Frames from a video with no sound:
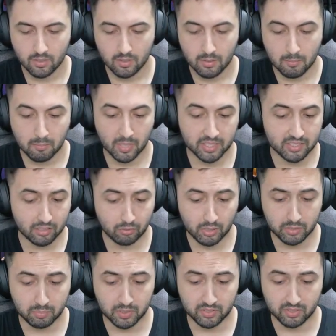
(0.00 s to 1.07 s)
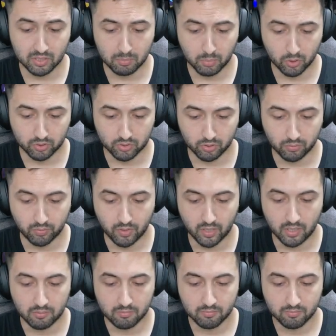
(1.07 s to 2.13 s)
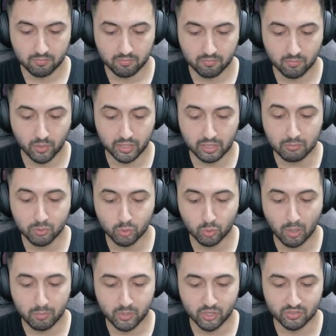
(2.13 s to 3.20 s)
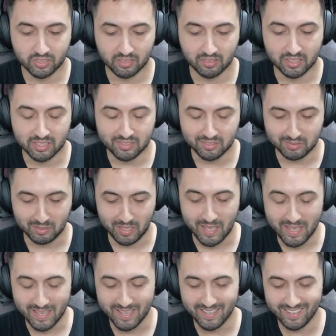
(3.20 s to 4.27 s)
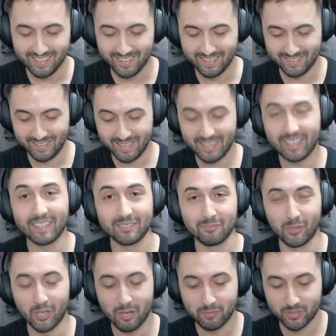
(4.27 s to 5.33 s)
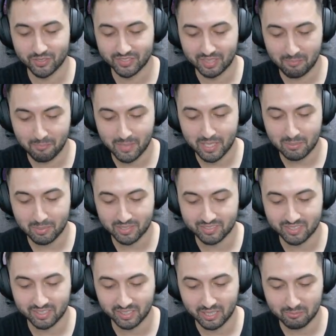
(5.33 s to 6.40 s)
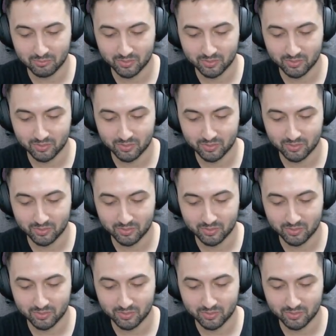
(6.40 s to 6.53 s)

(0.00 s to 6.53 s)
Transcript: But it's a great PC port so far. When it comes to options, at least, it has more options than many PC games.